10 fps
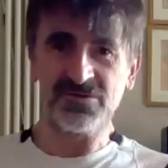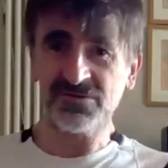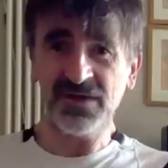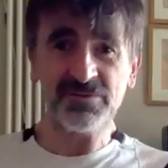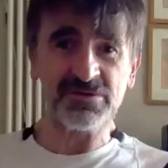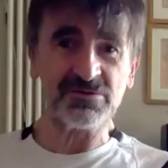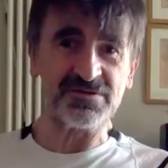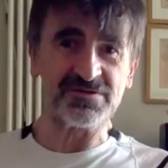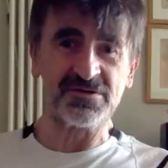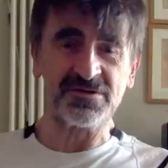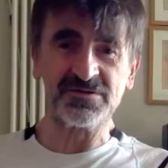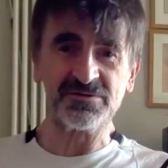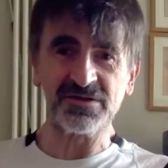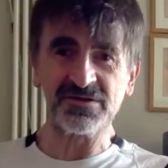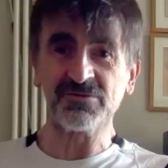absolutely stunned,
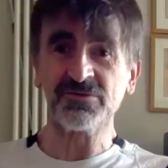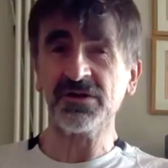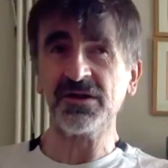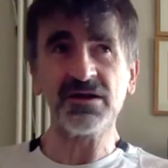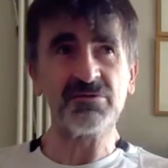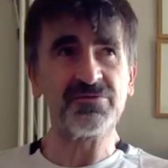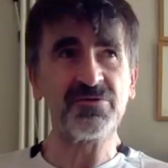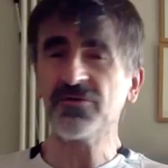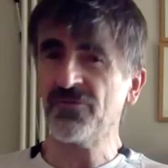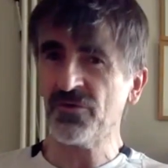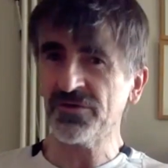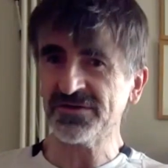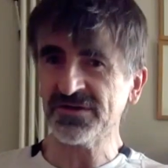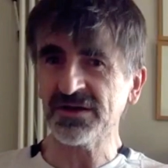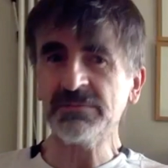because I was 44 at the
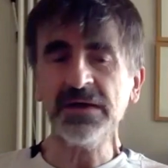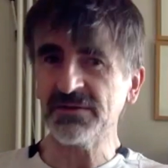time,